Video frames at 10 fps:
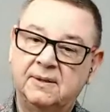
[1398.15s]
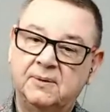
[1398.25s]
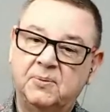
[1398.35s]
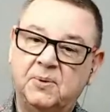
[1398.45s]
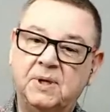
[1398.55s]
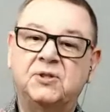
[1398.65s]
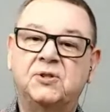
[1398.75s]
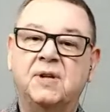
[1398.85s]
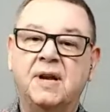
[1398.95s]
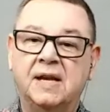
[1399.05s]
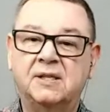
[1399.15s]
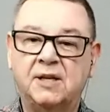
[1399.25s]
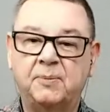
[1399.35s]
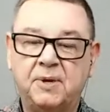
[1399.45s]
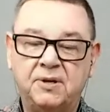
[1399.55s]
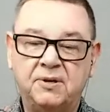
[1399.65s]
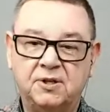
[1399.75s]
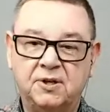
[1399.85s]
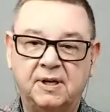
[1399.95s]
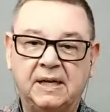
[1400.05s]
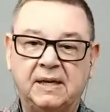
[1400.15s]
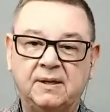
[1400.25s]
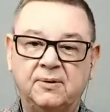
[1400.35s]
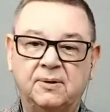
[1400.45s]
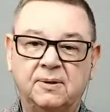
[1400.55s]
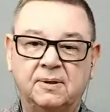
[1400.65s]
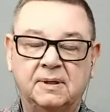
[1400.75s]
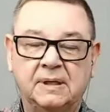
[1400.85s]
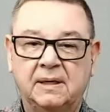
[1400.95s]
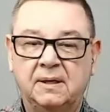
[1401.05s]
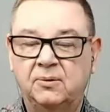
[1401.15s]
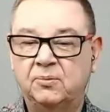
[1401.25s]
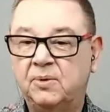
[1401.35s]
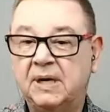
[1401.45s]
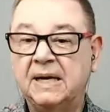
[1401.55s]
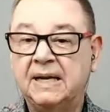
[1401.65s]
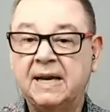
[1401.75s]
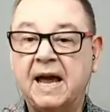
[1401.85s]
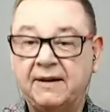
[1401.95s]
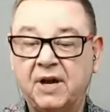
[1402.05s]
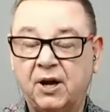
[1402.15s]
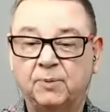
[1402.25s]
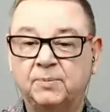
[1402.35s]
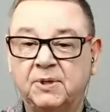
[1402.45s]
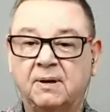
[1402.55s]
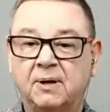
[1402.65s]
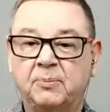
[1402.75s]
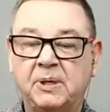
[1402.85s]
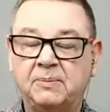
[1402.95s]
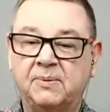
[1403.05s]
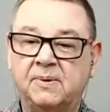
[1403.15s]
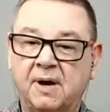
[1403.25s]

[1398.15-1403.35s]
what's the next step in your journey? You really have helped a lot of people.